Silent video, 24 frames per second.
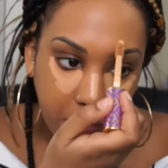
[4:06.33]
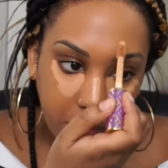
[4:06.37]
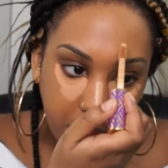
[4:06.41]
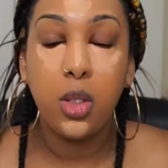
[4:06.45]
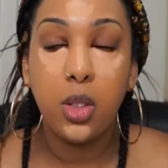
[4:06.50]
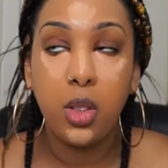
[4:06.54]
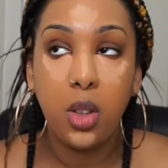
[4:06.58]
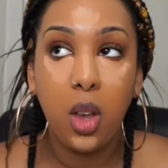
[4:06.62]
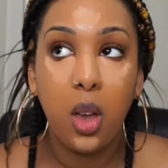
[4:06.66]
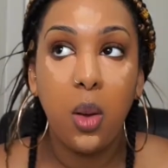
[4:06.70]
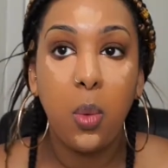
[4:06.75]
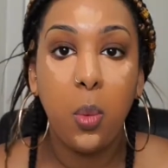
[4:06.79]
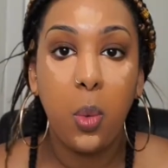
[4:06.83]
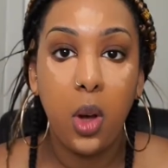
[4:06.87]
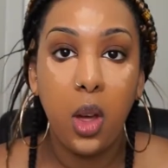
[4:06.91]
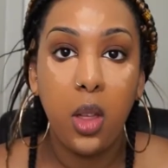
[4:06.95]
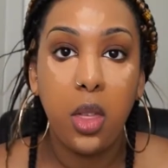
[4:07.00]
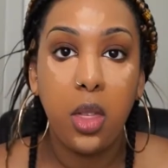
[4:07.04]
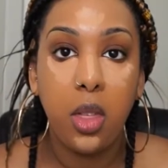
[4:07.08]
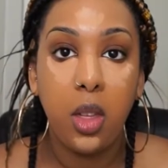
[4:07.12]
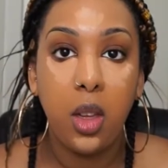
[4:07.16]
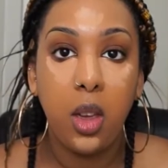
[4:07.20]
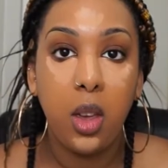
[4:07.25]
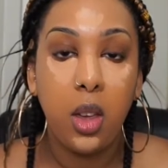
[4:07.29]
So
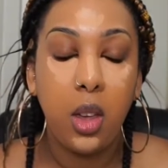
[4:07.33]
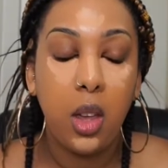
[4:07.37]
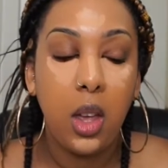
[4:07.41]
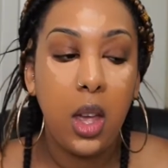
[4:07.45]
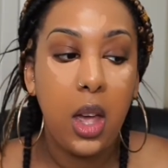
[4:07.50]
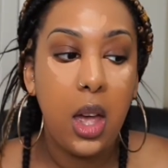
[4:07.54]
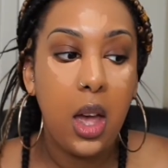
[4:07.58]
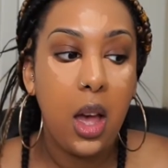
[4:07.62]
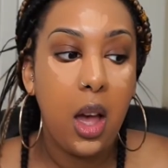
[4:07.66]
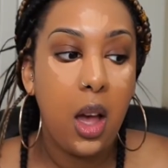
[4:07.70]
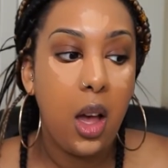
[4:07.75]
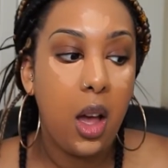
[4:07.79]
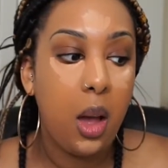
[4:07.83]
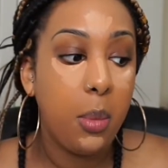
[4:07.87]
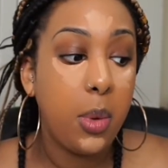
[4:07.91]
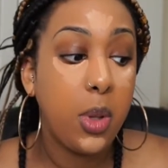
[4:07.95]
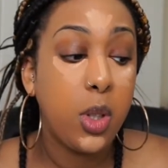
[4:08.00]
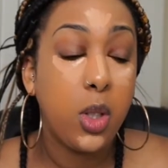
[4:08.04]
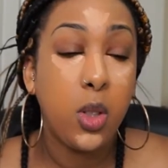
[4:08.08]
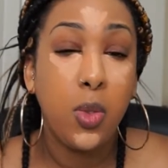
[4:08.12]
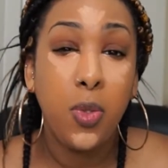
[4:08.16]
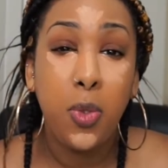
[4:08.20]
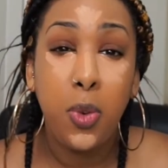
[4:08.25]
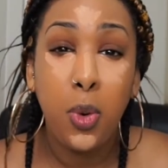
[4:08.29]
worth it.
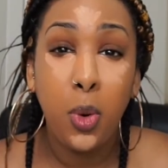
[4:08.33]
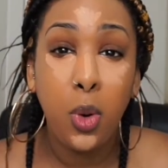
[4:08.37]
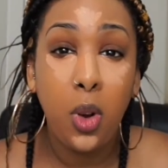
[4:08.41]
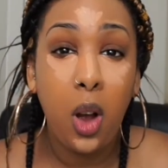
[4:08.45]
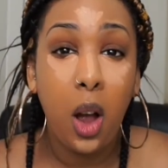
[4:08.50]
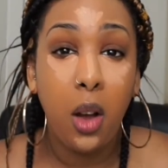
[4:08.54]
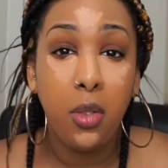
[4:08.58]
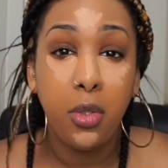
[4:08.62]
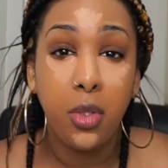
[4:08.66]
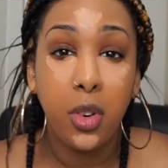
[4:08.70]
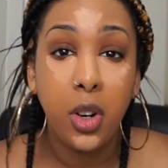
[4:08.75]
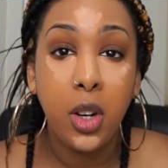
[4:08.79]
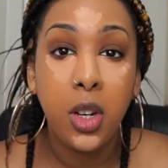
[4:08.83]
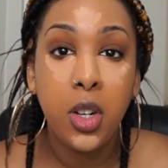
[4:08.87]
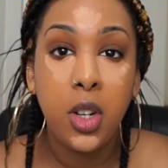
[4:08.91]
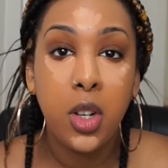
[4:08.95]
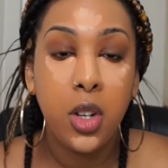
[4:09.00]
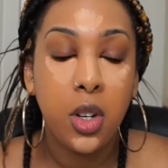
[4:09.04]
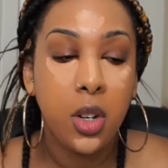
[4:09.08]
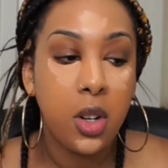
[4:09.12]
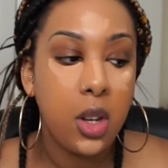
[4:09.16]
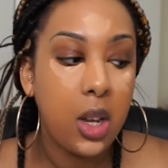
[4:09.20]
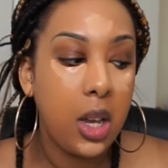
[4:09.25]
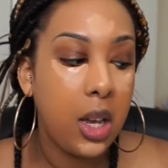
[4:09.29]
It's full
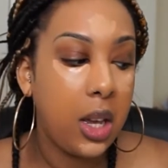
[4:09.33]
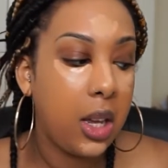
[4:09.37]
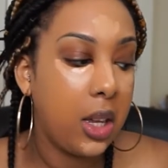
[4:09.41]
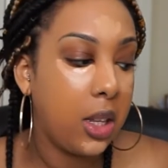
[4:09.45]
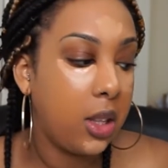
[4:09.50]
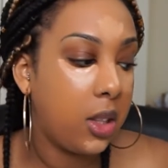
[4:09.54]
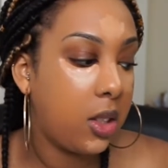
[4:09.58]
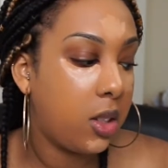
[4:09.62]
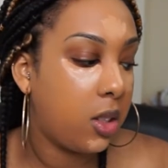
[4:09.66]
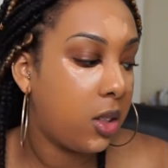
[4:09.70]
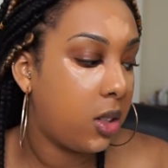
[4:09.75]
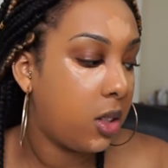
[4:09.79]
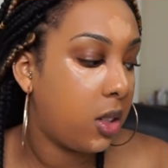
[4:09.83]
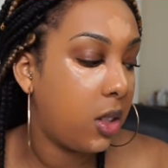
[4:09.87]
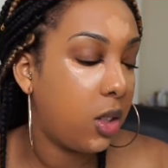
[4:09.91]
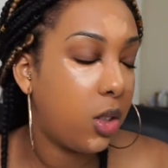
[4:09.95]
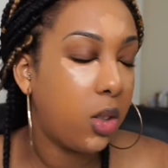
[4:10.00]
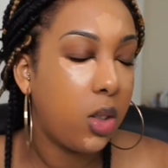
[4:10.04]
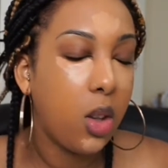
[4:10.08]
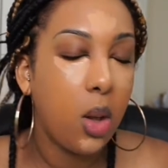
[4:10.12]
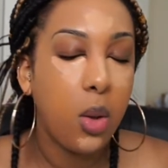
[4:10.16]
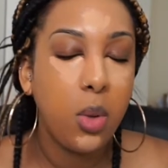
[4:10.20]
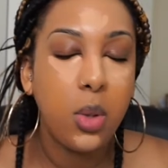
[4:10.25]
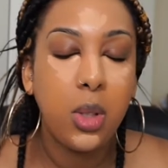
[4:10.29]
coverage. It's
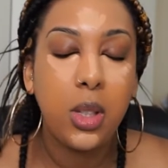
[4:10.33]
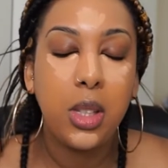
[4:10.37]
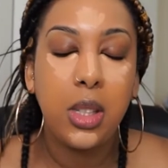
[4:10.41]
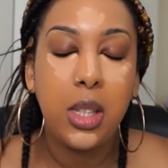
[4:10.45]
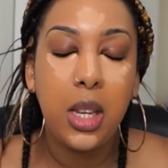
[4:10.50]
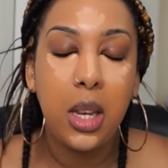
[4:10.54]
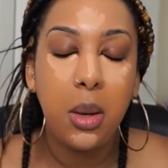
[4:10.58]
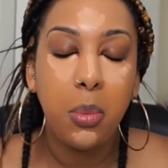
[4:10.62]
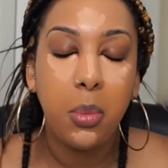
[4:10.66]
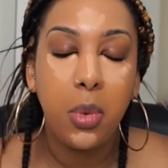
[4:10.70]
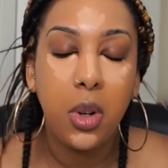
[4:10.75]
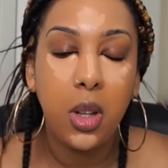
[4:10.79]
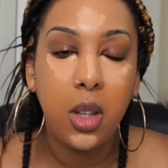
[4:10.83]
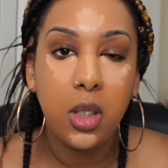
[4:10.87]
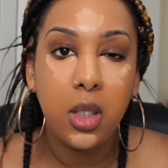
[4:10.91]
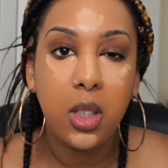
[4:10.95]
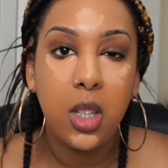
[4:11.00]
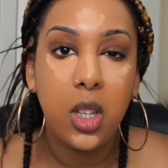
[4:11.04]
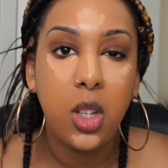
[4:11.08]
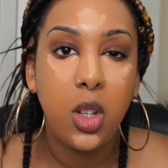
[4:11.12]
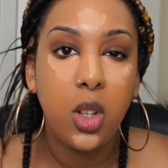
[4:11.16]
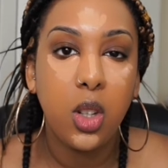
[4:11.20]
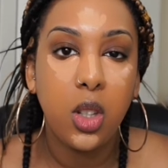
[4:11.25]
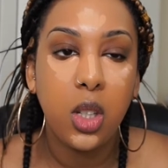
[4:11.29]
so
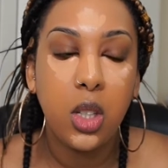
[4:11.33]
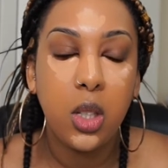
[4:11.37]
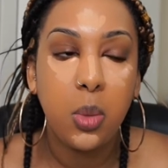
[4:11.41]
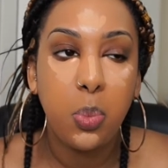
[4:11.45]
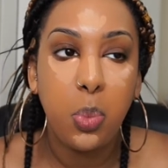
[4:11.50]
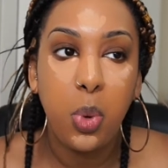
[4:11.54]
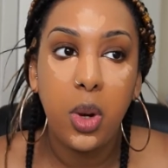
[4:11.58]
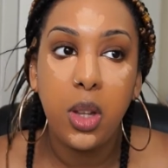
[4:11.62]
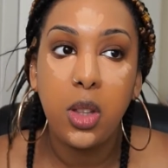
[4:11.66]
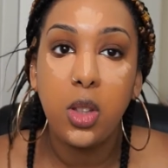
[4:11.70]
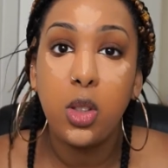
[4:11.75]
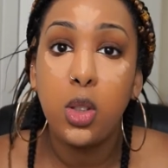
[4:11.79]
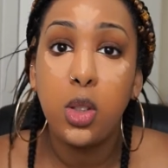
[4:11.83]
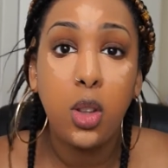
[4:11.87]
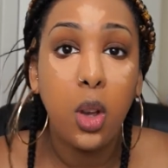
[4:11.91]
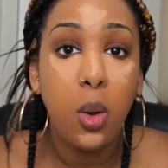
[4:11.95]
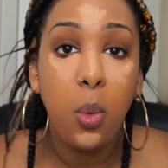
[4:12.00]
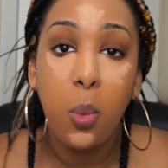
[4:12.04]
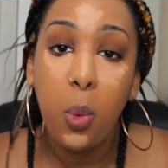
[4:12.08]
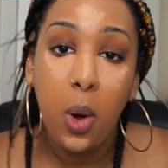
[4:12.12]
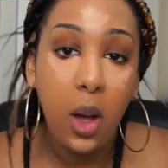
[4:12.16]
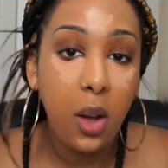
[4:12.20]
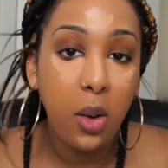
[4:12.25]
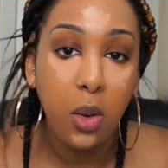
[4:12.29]
seamless. It just spreads
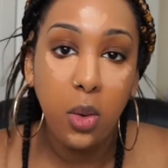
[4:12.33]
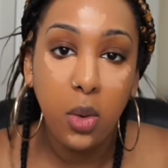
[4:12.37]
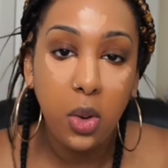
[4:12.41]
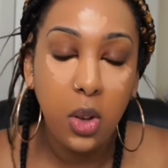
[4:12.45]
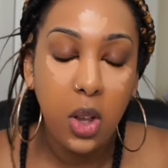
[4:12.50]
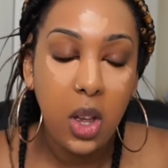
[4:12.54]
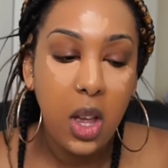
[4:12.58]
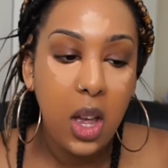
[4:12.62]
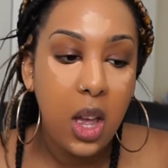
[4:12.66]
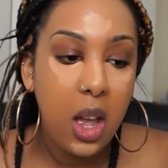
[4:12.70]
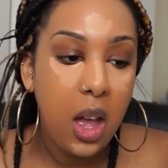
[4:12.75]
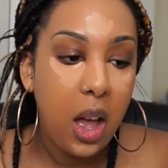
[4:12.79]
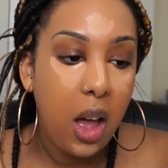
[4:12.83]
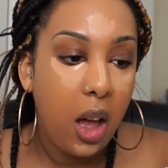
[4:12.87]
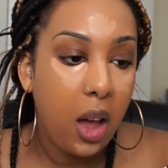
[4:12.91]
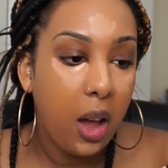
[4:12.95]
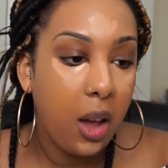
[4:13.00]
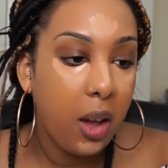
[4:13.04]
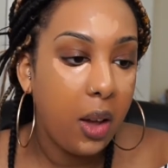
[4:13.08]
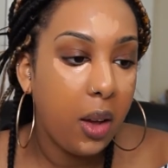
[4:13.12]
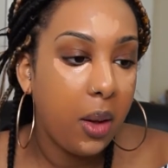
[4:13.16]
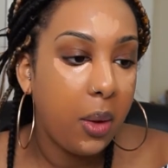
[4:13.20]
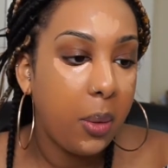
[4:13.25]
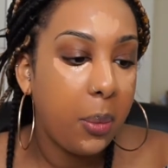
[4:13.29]
so well.
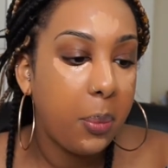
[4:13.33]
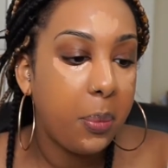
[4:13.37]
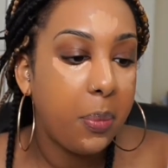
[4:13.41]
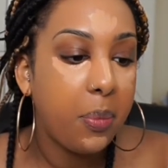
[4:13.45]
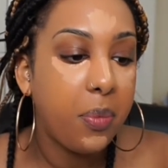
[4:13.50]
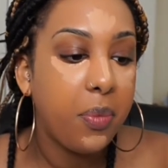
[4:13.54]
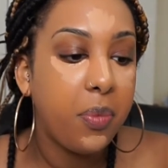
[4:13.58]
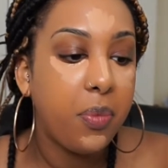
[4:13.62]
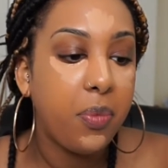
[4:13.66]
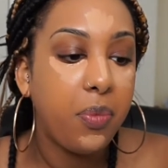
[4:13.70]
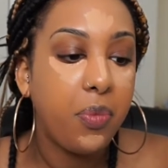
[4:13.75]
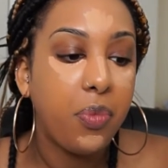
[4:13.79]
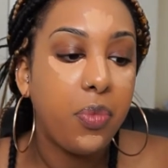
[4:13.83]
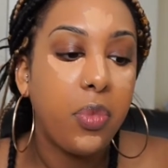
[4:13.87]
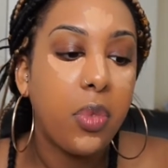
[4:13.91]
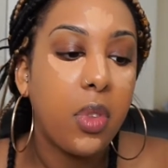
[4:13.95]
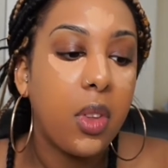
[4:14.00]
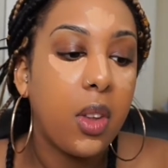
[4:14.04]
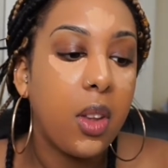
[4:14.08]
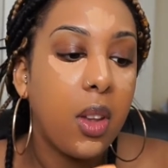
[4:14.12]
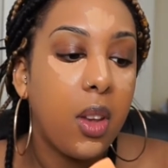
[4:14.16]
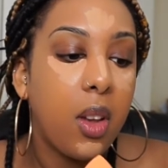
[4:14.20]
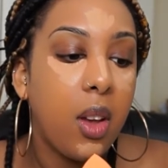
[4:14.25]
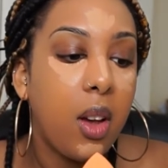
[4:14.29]
I
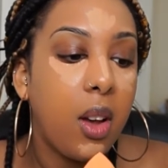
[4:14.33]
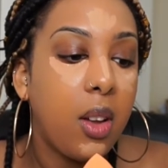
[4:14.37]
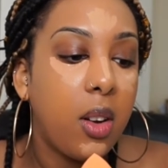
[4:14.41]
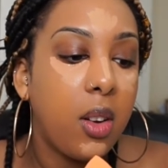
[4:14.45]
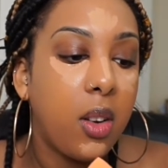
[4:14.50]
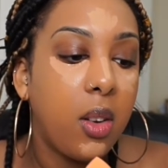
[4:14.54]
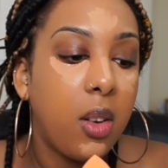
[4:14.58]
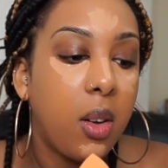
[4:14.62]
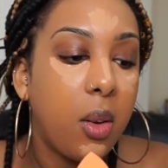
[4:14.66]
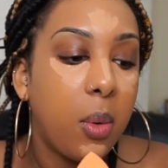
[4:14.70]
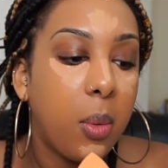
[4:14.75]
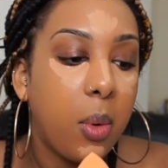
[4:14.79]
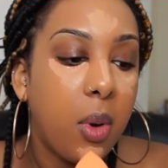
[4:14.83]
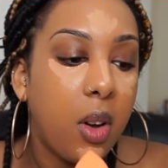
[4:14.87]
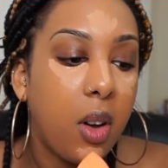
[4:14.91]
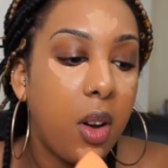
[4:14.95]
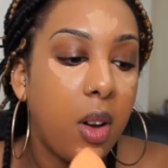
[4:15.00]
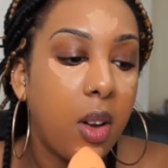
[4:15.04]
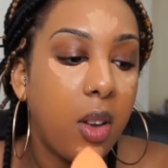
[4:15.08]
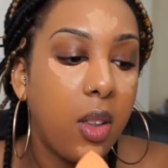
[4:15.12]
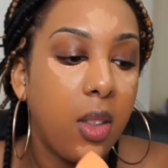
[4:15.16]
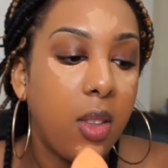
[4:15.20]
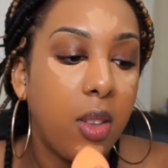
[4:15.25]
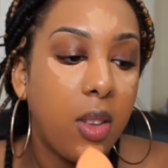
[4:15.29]
don't know what
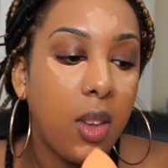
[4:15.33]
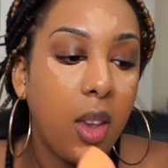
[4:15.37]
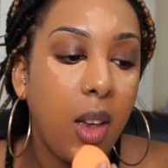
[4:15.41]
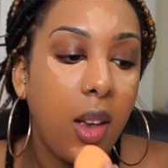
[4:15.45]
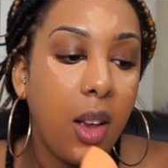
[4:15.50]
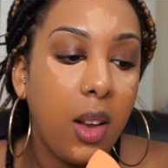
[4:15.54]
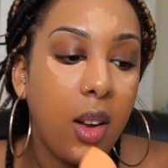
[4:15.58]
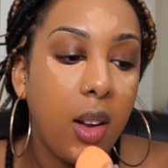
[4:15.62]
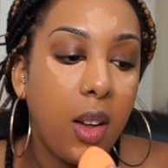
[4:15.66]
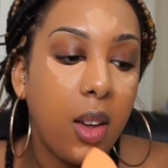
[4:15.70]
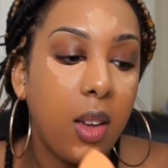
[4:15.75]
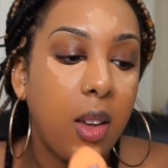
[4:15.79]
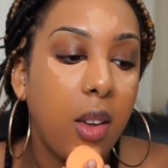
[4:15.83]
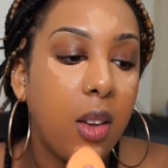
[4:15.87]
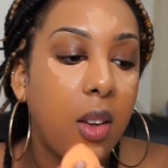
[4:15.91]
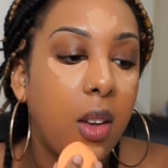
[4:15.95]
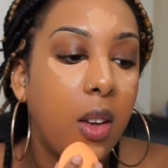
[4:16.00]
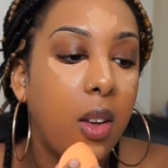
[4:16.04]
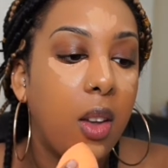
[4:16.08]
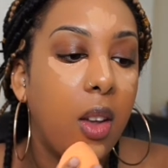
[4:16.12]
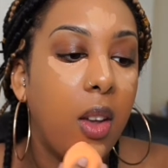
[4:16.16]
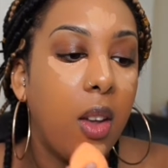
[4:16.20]
I can say. Like,